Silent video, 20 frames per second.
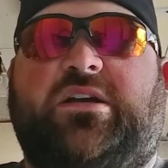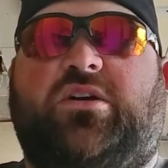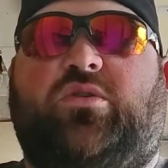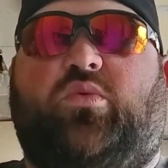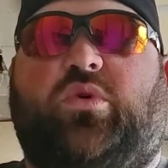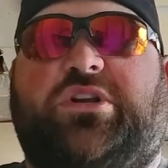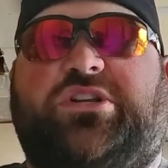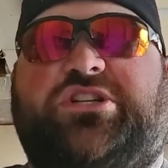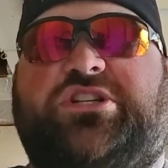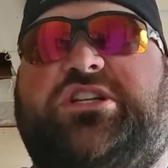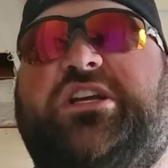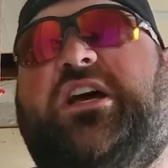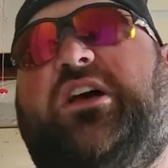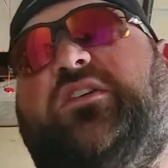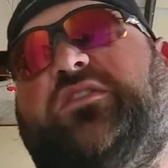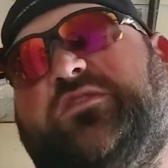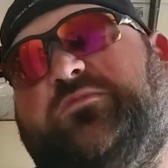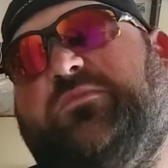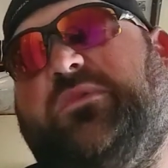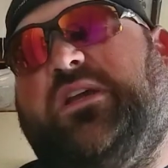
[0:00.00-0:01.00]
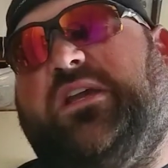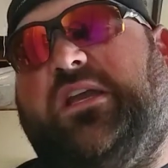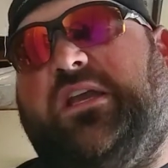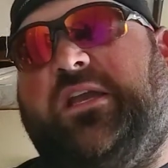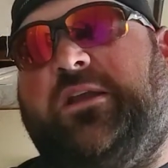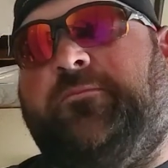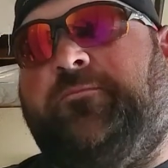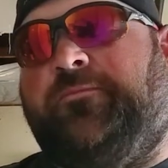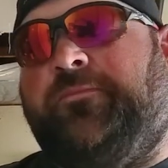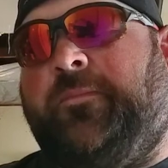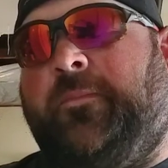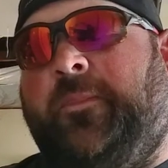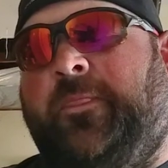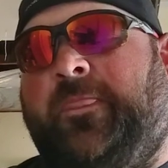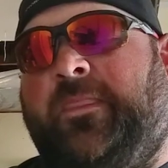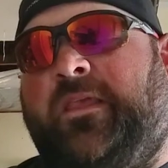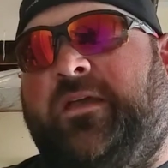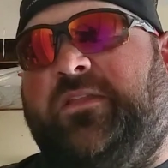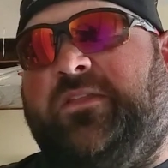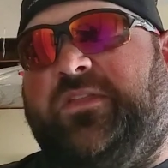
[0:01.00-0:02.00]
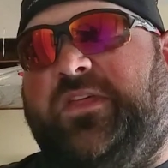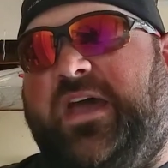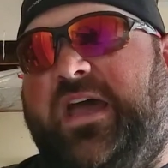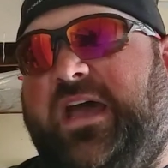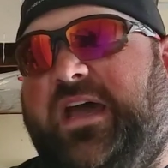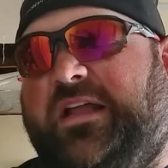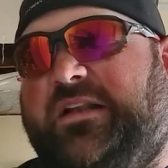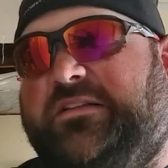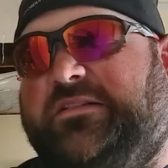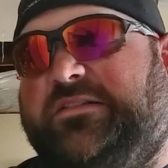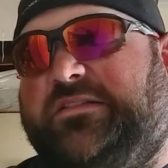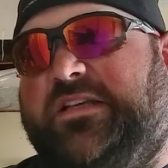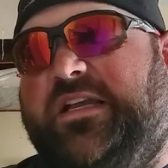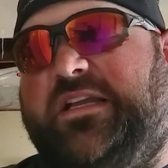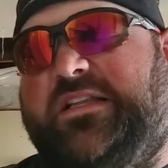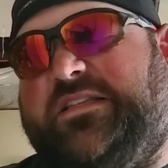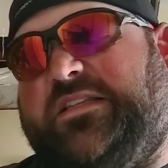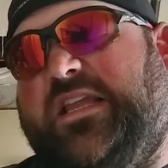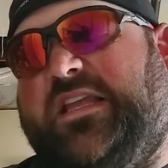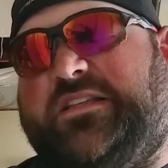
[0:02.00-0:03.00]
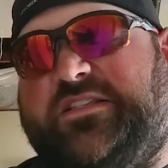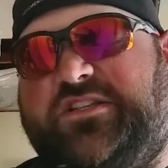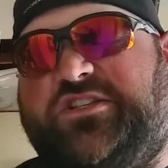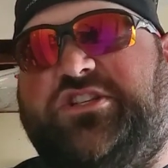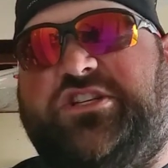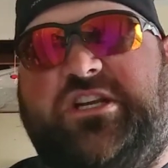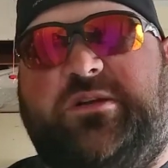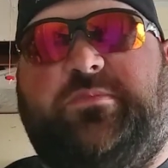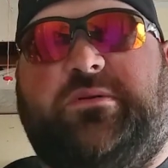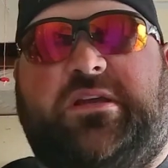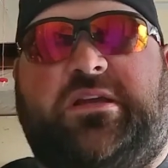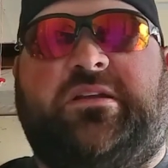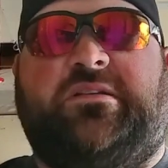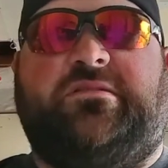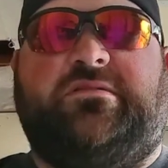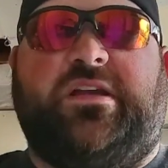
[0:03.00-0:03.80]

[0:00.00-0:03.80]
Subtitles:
which tells me that it's a cheapie.